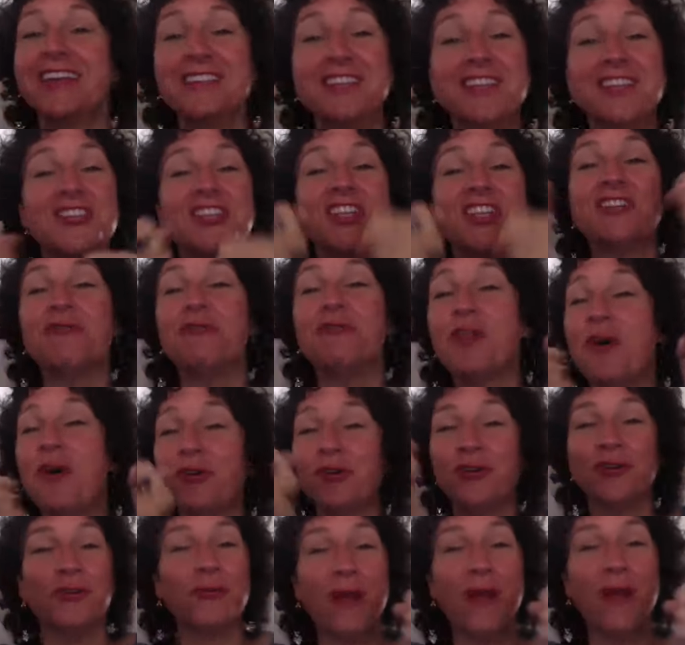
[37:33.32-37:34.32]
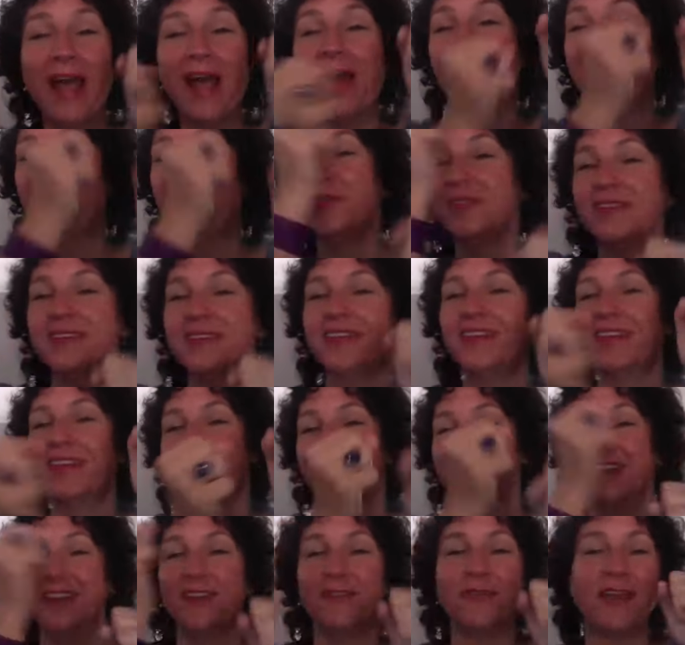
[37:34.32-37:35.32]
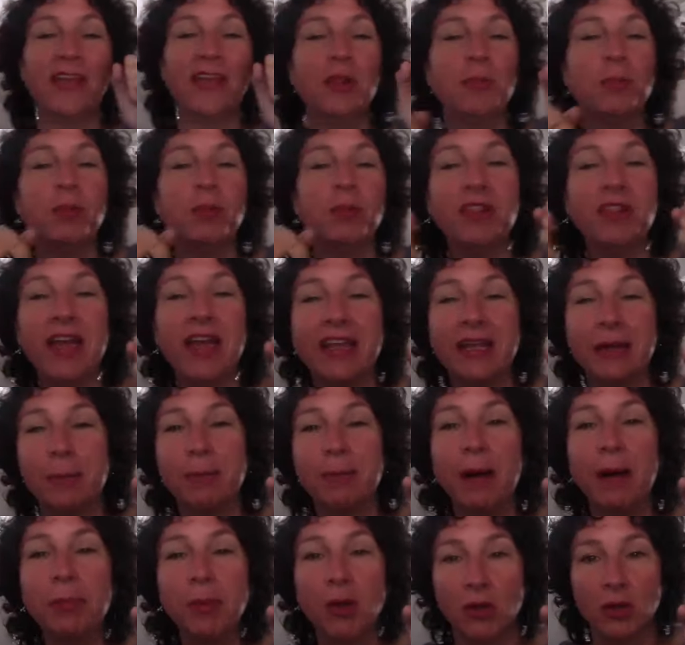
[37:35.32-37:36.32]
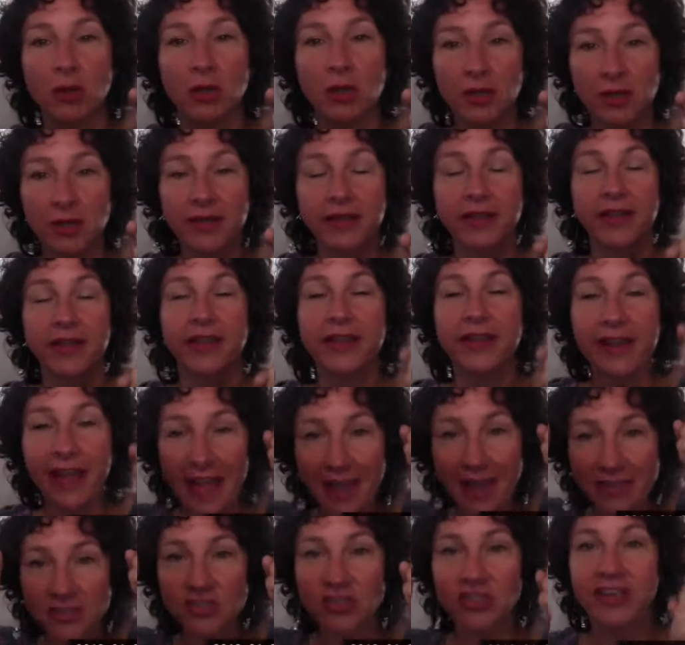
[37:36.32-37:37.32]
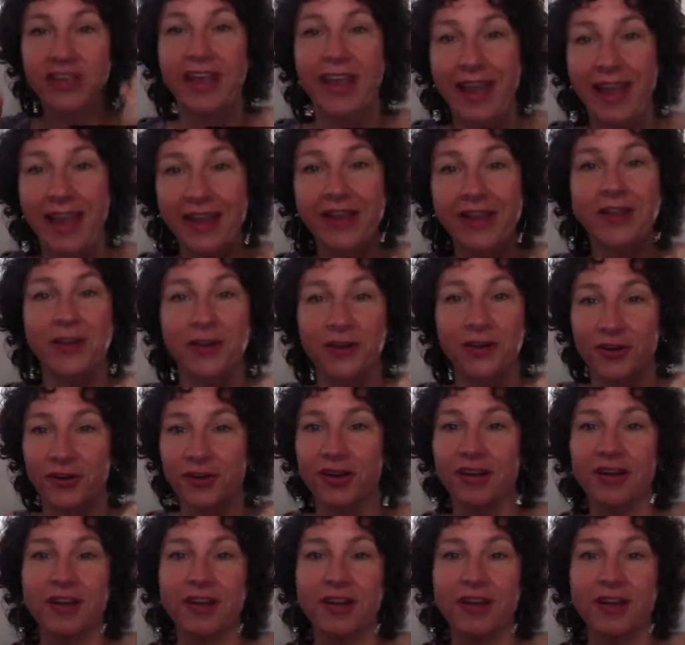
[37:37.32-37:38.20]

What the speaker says: isn't just floating around and available like a bubble. It actually anchored.